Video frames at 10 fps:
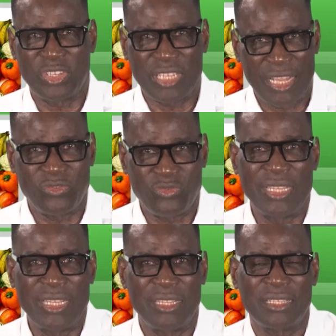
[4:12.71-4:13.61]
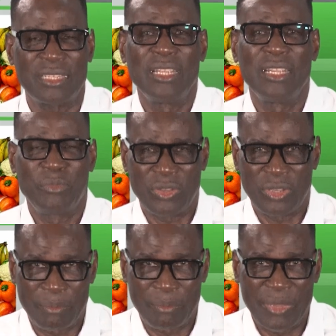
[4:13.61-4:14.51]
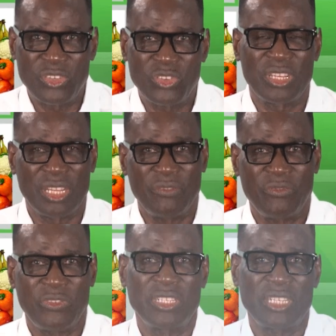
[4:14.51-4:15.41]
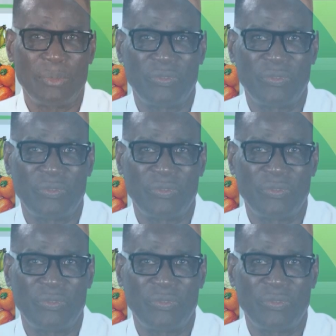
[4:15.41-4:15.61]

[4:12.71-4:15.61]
arthritis, because I mentioned there are different types of